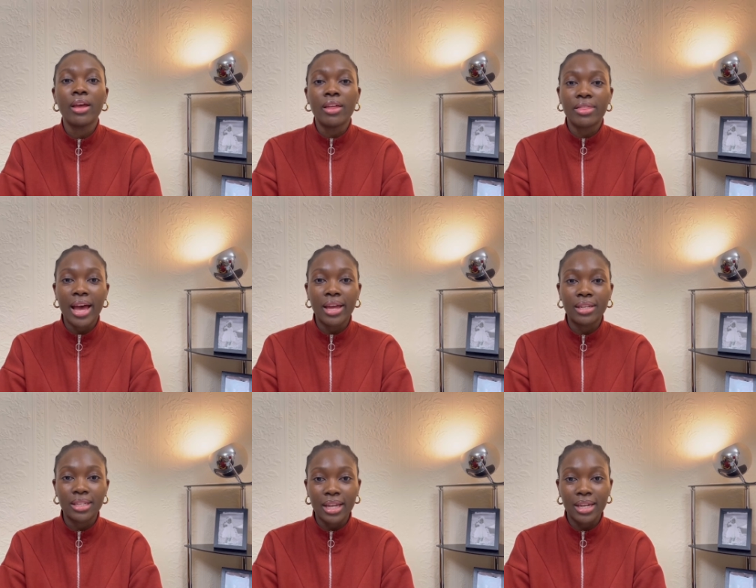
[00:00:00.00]
than
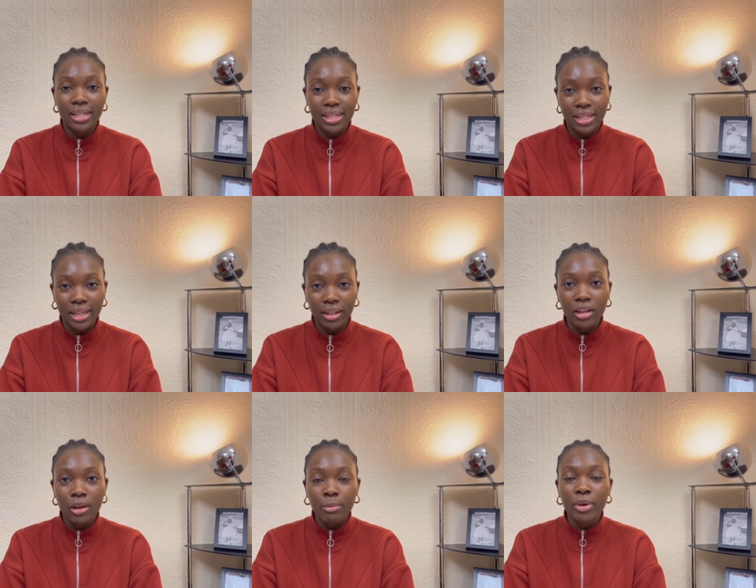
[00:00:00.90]
stainless steel,
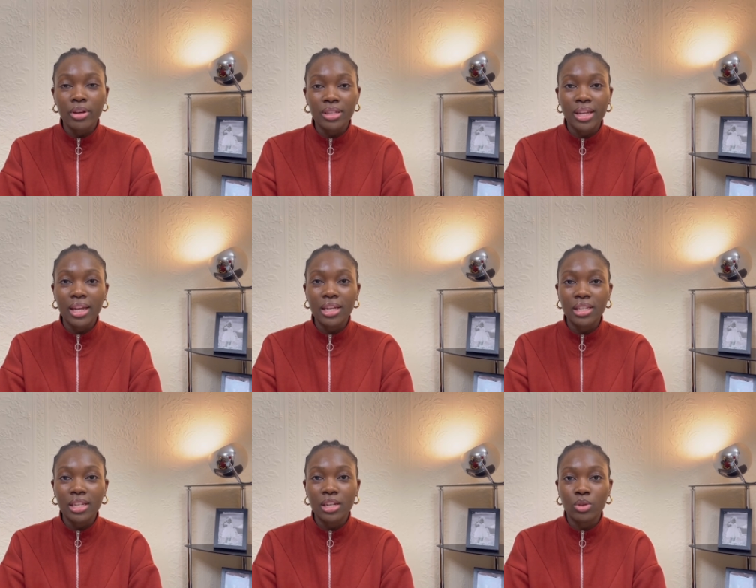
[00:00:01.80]
because stainless
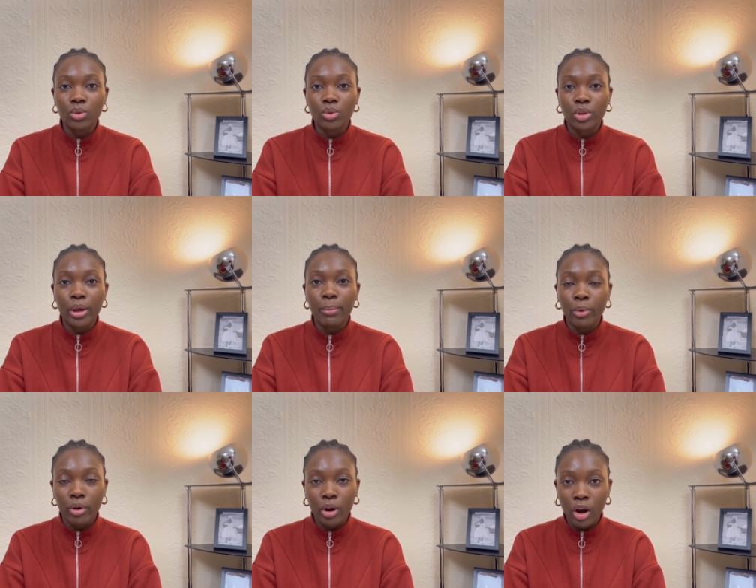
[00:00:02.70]
steel is also
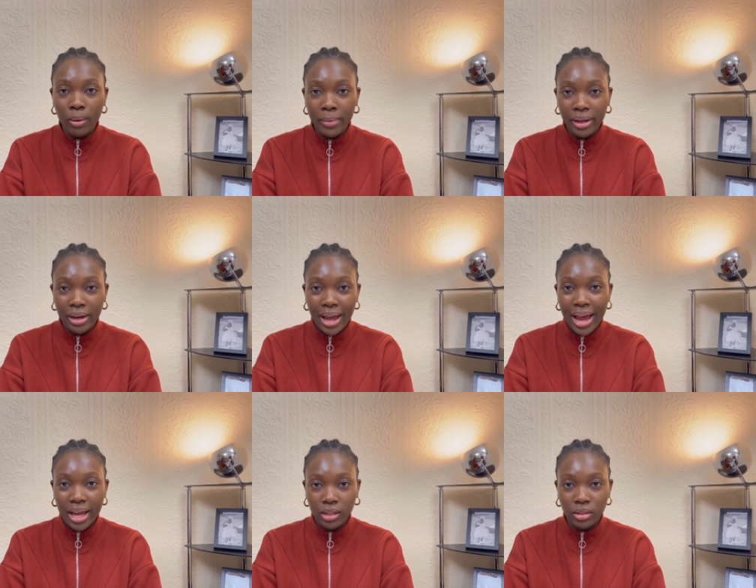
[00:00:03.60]
more common
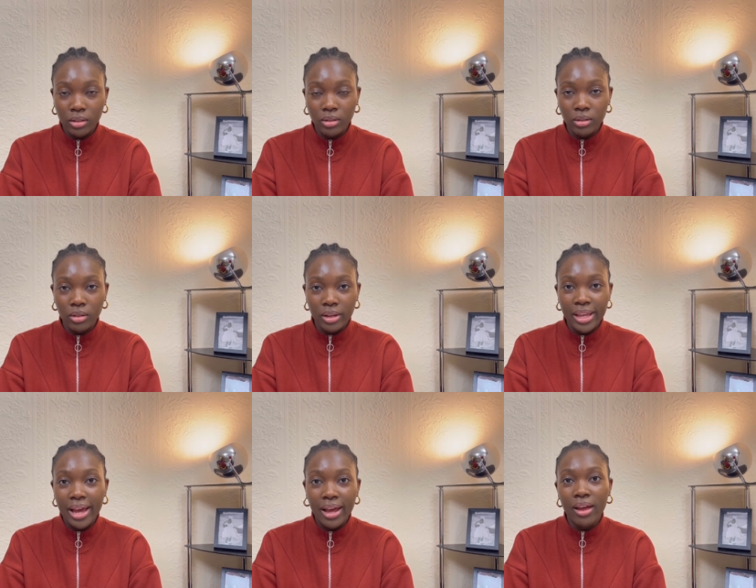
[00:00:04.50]
and
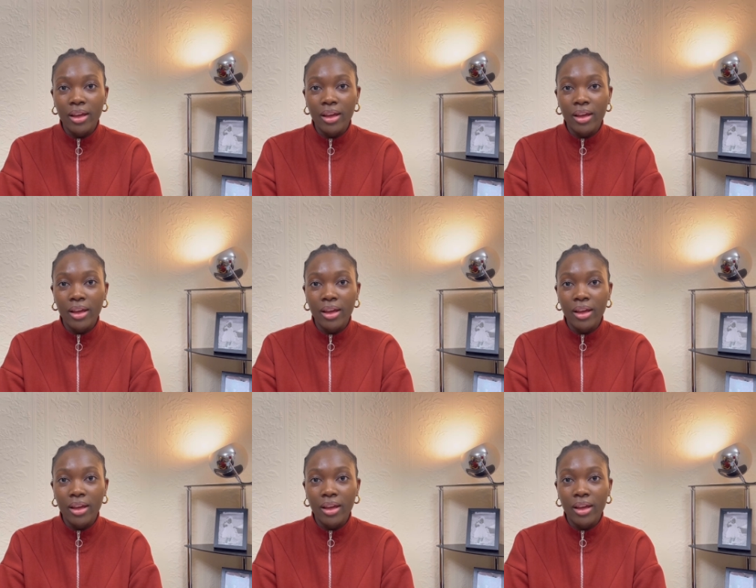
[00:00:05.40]
yeah,